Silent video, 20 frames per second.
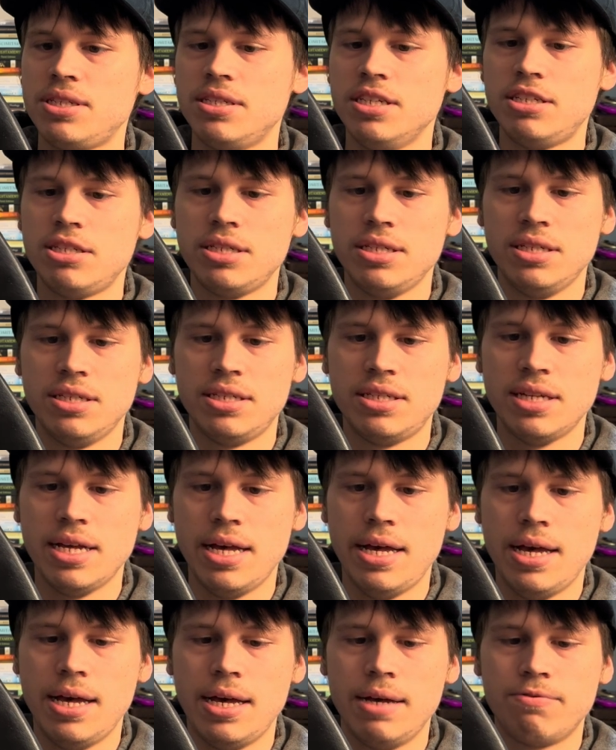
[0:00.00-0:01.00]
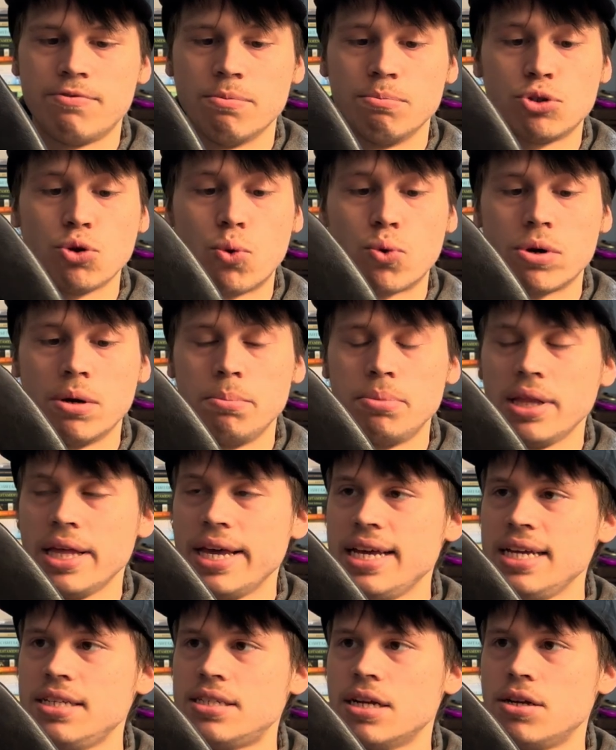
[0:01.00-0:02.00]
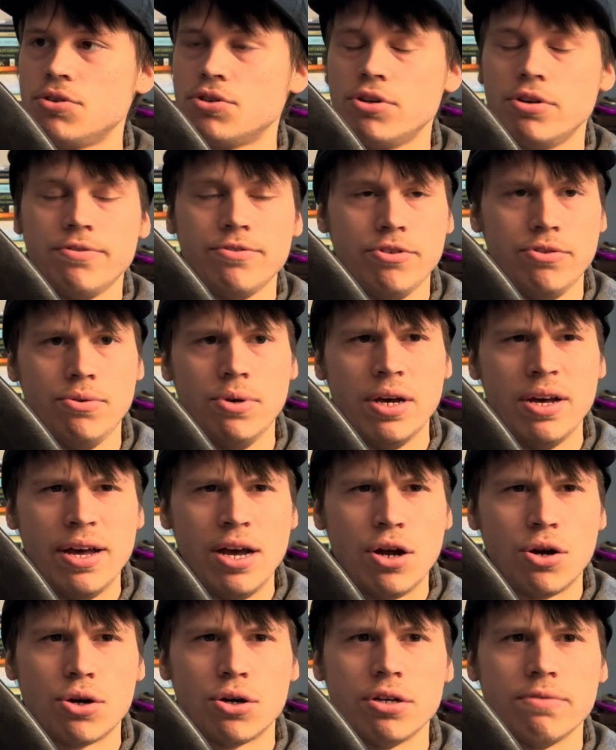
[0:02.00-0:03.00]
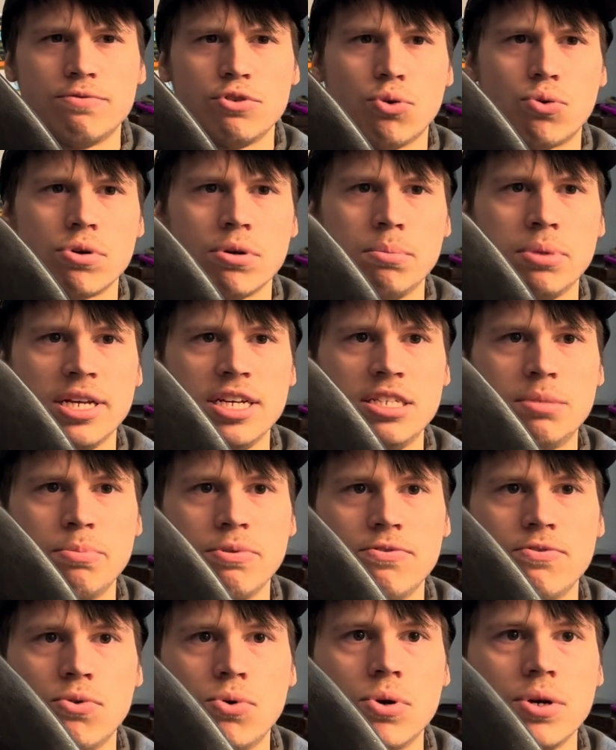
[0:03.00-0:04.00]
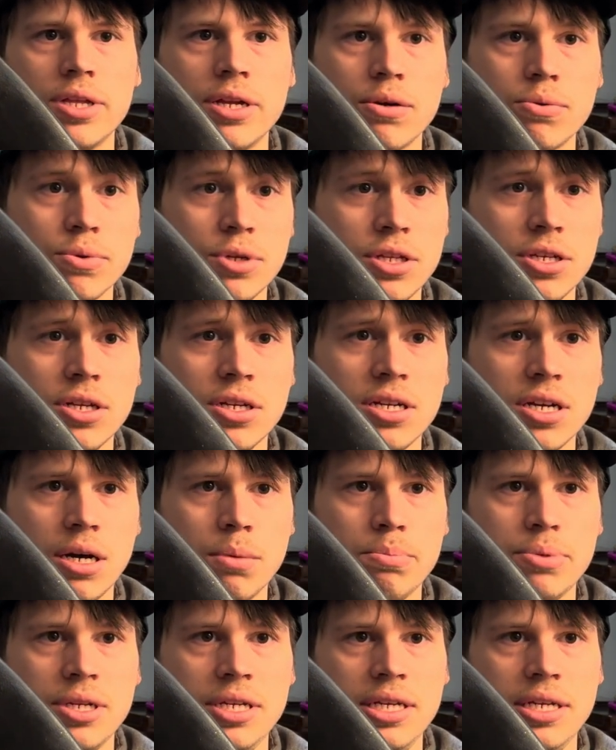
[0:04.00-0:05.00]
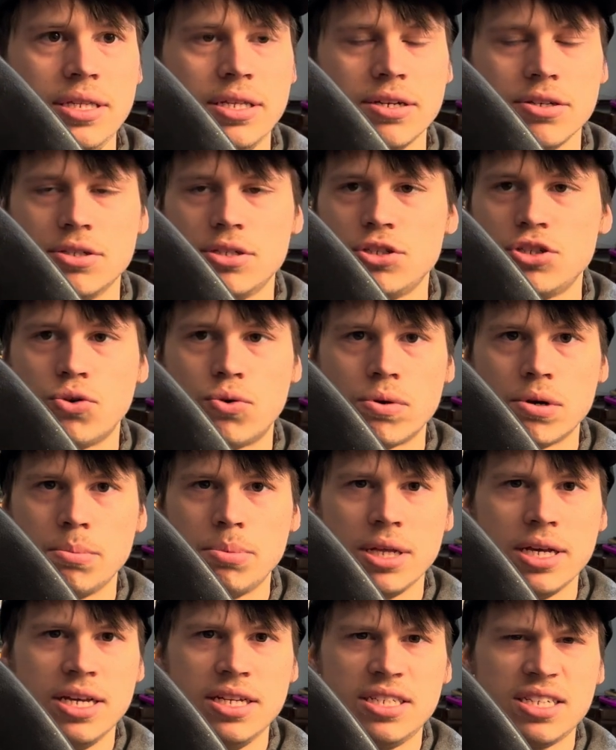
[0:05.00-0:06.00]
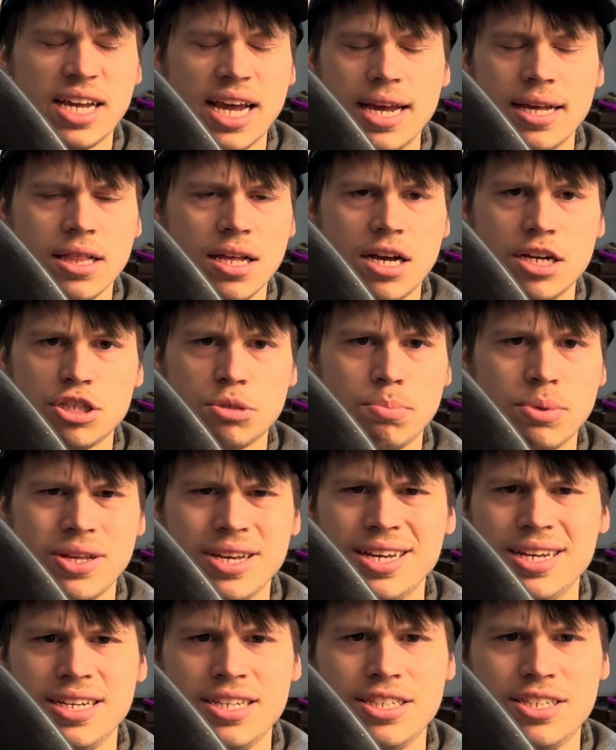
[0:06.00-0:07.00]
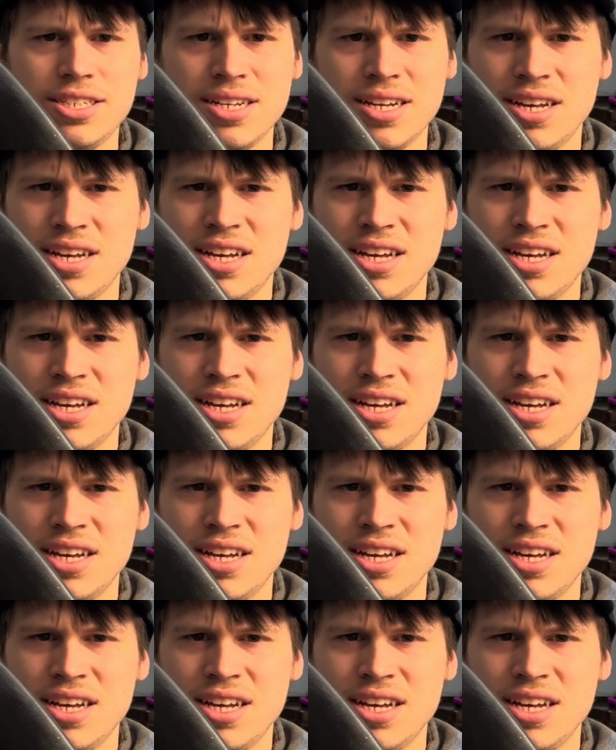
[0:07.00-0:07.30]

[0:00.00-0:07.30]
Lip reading: This is from Tora Blades. I don't know if you heard of Tora Blades before. They're a really good company. There's Tora Blades, Kailash Blades.